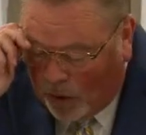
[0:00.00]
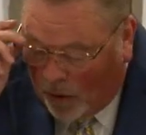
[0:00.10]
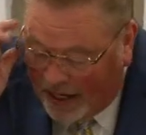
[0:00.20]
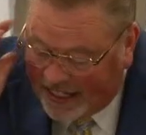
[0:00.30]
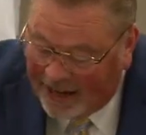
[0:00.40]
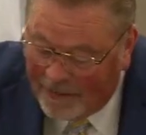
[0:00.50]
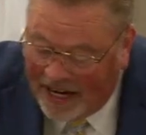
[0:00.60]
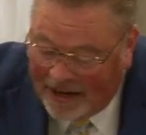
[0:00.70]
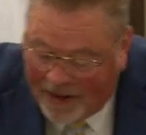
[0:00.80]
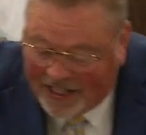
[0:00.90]
What, what does it
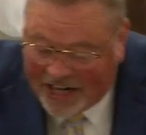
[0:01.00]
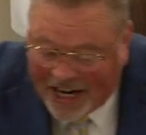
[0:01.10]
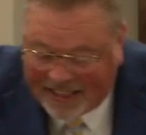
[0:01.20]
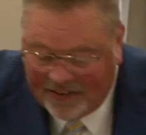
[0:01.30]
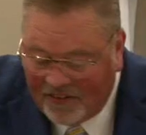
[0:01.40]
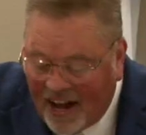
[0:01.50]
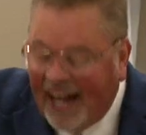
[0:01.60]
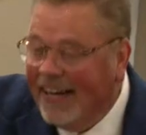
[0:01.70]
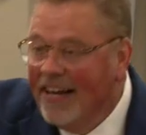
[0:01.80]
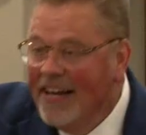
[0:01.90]
mean to be
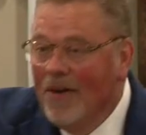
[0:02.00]
justified?